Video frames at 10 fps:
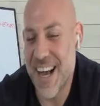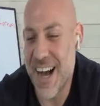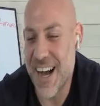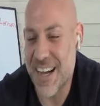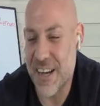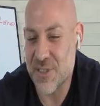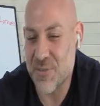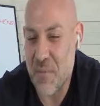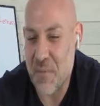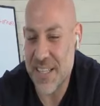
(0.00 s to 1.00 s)
I'll do
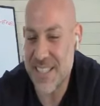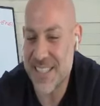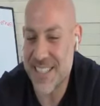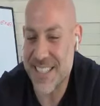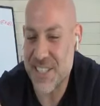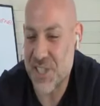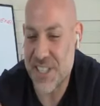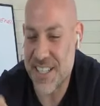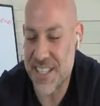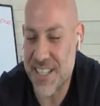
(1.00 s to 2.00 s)
my best. It's
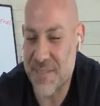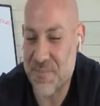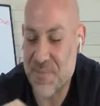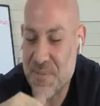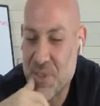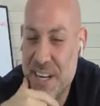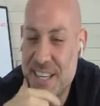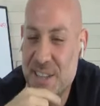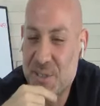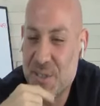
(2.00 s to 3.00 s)
just trying to
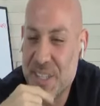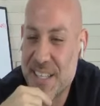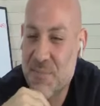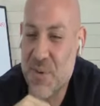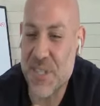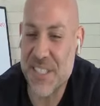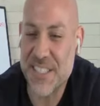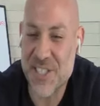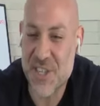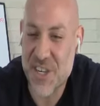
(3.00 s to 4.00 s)
get through the
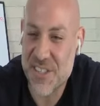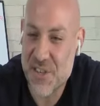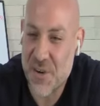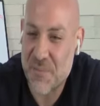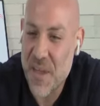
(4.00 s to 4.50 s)
presentation here. So